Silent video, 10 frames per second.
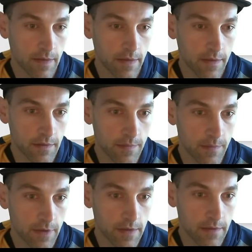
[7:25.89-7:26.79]
Could
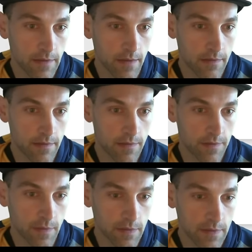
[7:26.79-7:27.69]
bring in another Lose
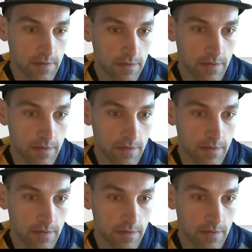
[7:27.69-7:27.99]
Focus.